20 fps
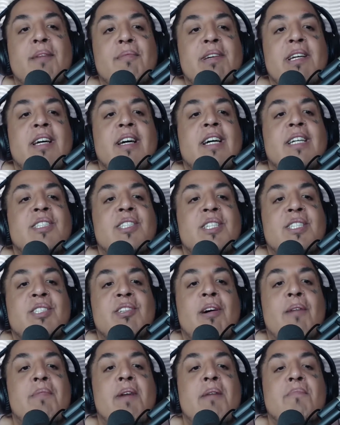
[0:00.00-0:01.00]
Let me, just
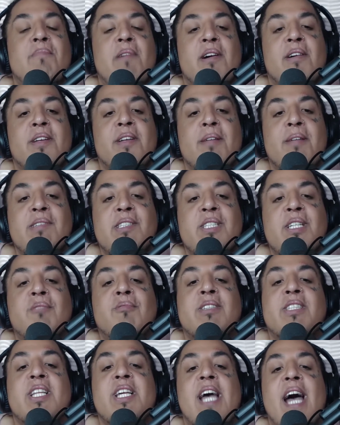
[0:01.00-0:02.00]
so I'm not bugging, let me see
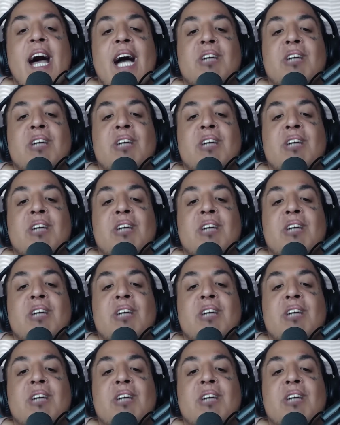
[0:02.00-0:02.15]
what the